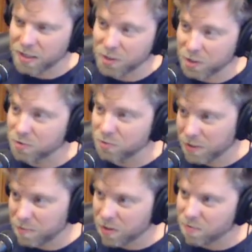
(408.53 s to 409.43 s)
don't
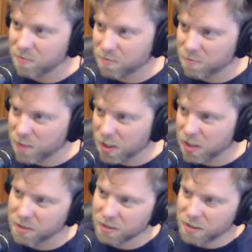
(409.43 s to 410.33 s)
limit
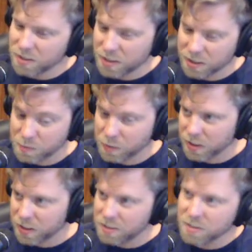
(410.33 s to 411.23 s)
my
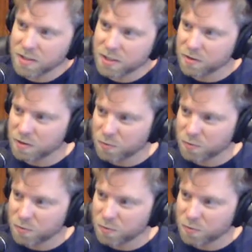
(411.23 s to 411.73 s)
experience, of